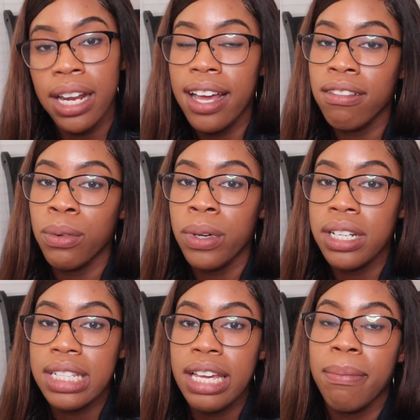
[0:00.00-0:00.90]
I ever
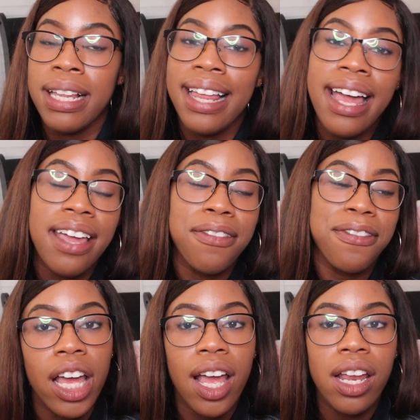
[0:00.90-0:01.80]
want to take my
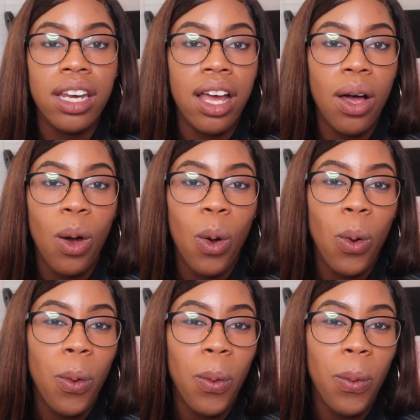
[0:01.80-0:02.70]
life?
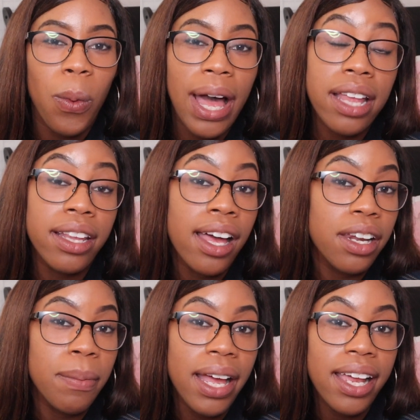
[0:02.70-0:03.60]
No, I
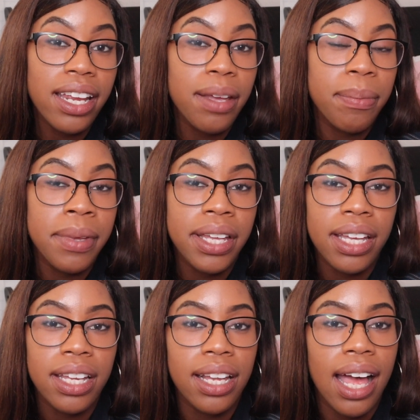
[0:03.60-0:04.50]
thought about it,
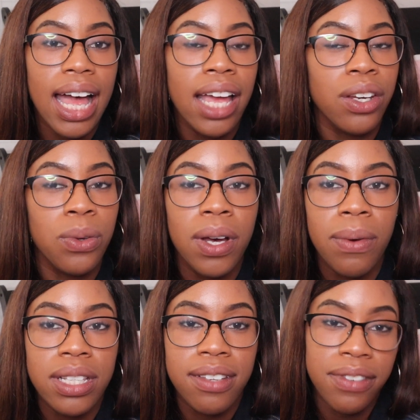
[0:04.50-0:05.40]
but I knew I
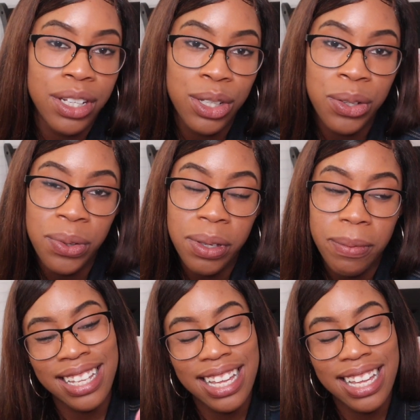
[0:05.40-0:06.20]
wasn't finna do it.